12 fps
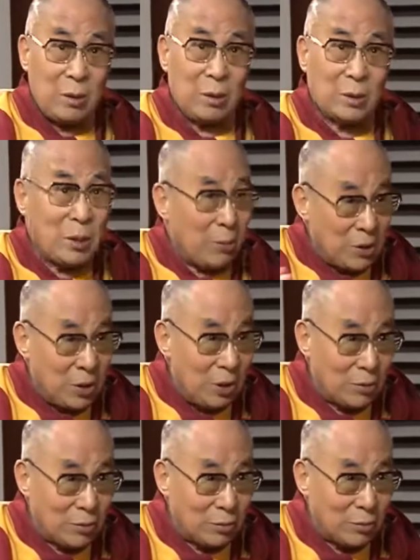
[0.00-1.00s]
some
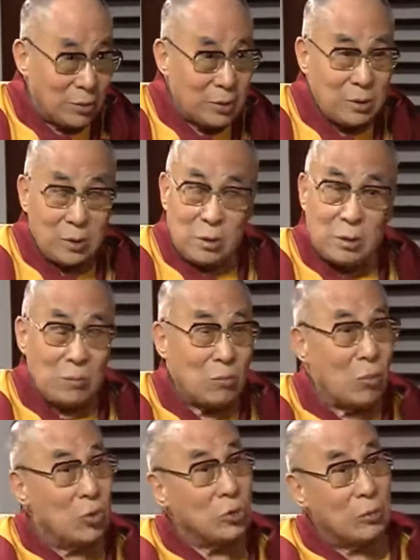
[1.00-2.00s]
intellectuals.
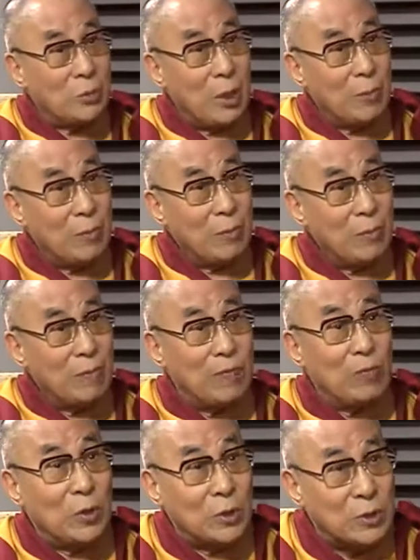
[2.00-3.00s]
Most of them fully